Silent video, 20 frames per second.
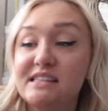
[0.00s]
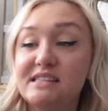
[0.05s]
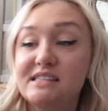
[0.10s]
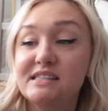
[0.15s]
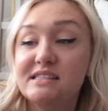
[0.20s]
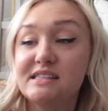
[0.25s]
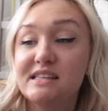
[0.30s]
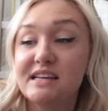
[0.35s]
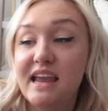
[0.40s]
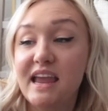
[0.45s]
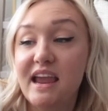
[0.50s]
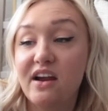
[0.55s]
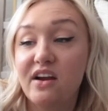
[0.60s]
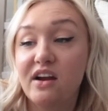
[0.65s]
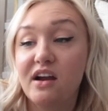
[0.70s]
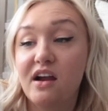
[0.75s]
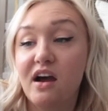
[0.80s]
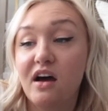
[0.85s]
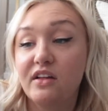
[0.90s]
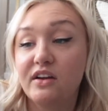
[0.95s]
This is the
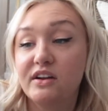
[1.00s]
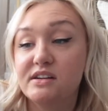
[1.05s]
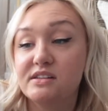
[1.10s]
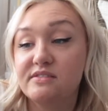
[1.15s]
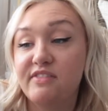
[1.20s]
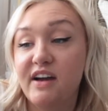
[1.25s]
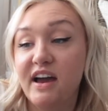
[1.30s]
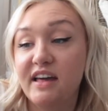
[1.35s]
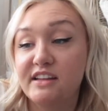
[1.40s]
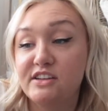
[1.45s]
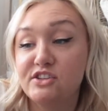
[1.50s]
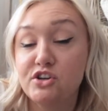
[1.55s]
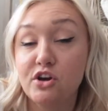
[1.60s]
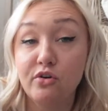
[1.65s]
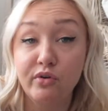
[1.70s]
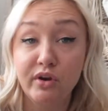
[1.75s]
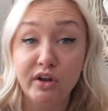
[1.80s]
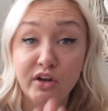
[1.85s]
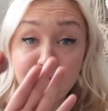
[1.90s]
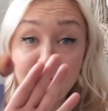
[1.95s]
Kara Colors Violet
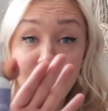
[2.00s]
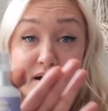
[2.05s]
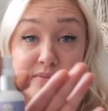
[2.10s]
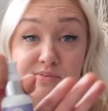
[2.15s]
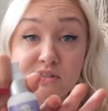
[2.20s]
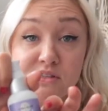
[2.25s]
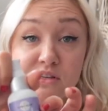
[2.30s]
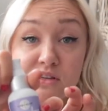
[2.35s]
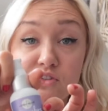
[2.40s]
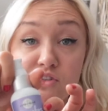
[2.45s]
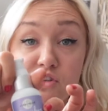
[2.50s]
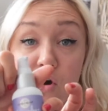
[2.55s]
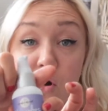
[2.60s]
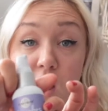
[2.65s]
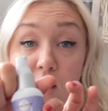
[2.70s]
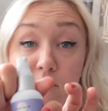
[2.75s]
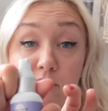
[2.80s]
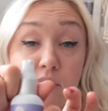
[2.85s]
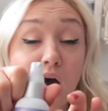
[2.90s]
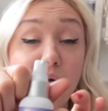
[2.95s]
Toning Drops. So
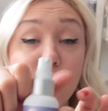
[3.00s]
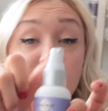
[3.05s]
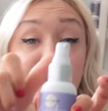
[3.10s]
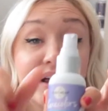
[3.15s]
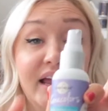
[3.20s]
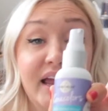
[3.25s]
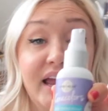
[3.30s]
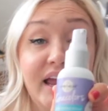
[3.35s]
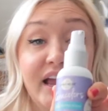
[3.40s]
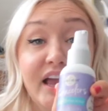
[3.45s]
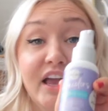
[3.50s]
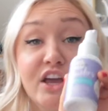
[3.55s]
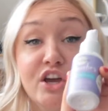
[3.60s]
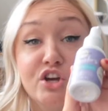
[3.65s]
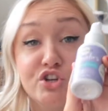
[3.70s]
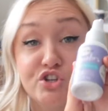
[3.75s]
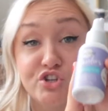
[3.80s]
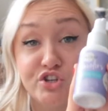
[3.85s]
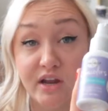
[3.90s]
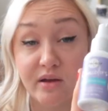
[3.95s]
I'm not
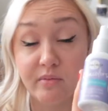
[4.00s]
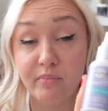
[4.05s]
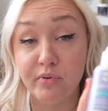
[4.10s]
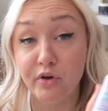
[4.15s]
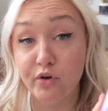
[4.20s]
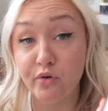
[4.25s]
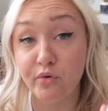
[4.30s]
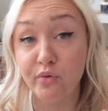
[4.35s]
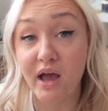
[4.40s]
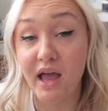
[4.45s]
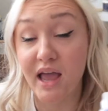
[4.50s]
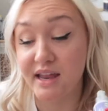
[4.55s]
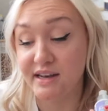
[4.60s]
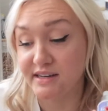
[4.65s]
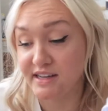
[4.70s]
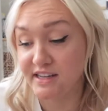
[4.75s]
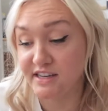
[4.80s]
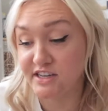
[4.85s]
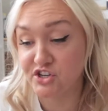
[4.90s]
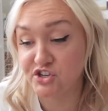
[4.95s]
bringing shampoo
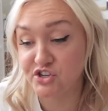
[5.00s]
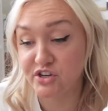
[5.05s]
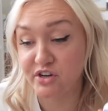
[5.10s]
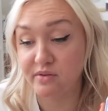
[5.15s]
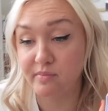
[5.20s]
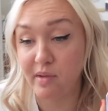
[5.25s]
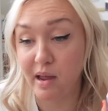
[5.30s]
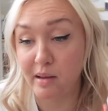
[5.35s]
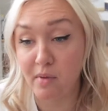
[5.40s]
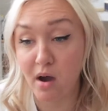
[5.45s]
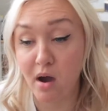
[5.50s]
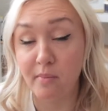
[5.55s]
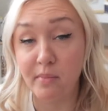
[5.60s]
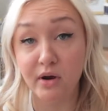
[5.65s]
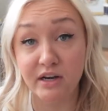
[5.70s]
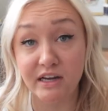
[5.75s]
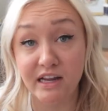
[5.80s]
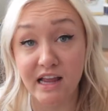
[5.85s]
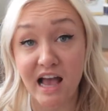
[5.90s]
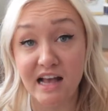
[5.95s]
and conditioner. My mom
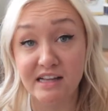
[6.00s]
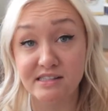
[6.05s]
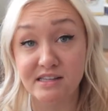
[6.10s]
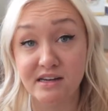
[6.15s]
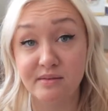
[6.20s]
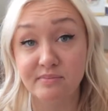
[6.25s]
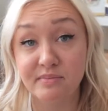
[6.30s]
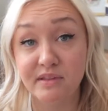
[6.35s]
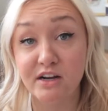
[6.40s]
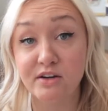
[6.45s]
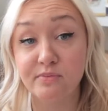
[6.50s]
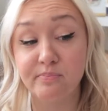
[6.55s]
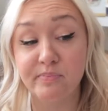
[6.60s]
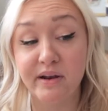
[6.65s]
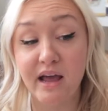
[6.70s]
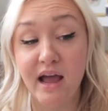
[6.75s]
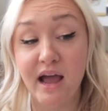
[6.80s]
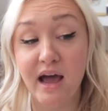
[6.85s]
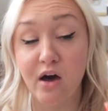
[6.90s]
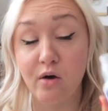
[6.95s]
already has it up there,
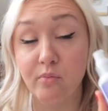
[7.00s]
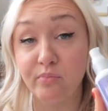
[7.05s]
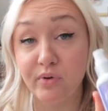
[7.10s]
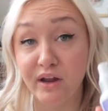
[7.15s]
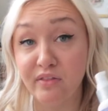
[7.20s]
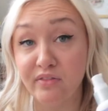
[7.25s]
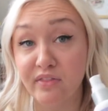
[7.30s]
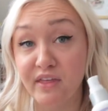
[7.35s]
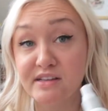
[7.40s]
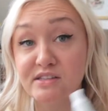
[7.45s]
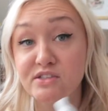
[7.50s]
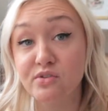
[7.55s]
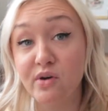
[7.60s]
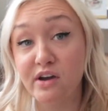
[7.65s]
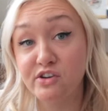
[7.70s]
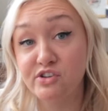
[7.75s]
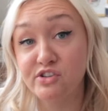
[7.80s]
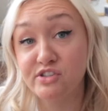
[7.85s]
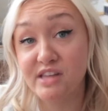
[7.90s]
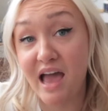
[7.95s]
but I'll bring this. So
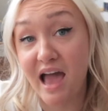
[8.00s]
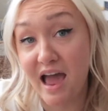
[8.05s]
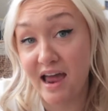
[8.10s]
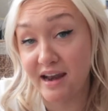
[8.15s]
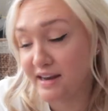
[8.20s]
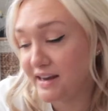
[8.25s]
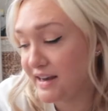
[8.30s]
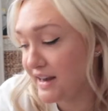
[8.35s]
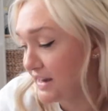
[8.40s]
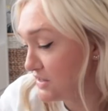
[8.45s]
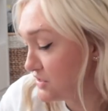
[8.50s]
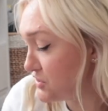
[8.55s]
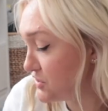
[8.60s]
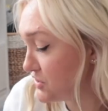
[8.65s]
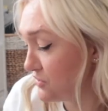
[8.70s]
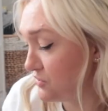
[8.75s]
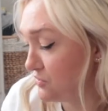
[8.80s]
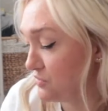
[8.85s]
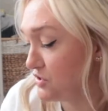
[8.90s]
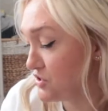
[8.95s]
I'll just add it
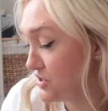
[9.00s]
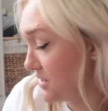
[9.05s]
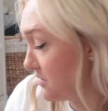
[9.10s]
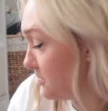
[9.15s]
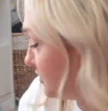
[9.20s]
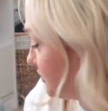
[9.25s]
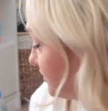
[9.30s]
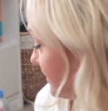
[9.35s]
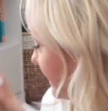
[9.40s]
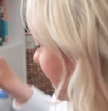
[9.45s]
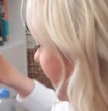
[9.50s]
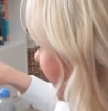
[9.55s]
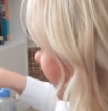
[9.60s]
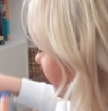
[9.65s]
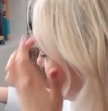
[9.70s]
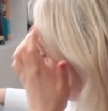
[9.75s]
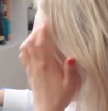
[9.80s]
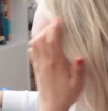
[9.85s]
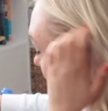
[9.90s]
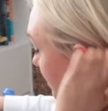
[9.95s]
into the shampoo that I
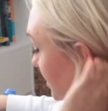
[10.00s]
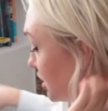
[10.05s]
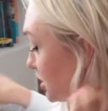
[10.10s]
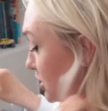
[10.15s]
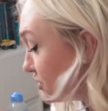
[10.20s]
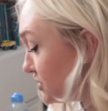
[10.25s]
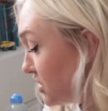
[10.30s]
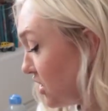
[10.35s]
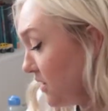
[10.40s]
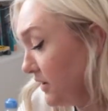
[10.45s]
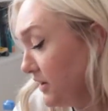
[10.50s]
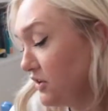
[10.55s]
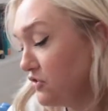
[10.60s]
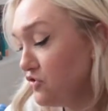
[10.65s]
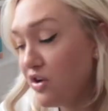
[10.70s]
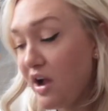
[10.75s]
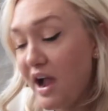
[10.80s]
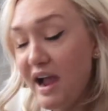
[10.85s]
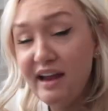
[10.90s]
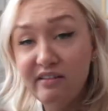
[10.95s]
have. So I'm gonna
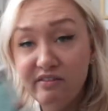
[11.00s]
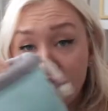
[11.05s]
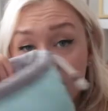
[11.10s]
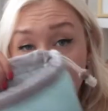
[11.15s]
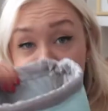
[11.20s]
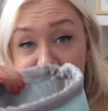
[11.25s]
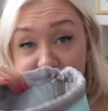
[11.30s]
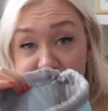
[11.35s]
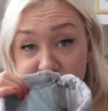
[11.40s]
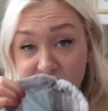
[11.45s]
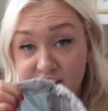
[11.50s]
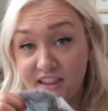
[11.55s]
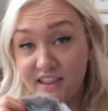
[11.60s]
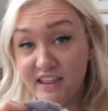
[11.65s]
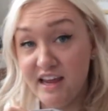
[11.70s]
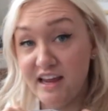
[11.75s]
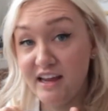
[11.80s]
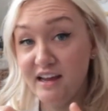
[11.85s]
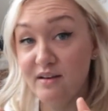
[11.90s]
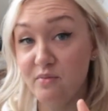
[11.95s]
try and fit
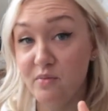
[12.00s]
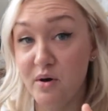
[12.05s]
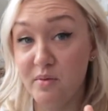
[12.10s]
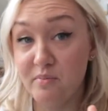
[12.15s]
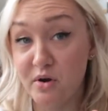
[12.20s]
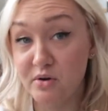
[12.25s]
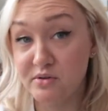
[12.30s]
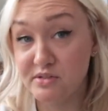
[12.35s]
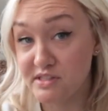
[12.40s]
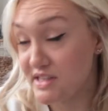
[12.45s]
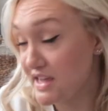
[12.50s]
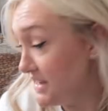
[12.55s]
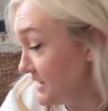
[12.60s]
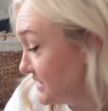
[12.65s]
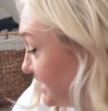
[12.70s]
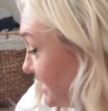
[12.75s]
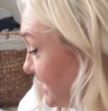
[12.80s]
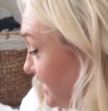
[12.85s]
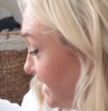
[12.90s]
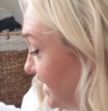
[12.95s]
everything, well, most
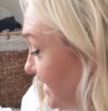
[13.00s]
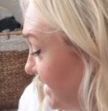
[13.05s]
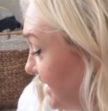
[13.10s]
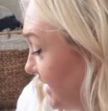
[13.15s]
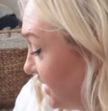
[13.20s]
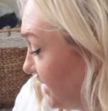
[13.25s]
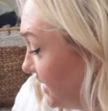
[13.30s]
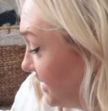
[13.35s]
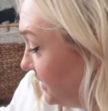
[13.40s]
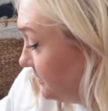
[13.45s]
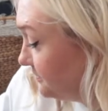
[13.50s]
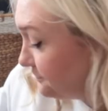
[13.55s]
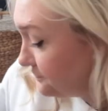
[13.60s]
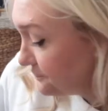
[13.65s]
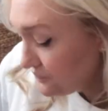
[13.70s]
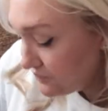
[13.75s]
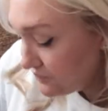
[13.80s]
things in here.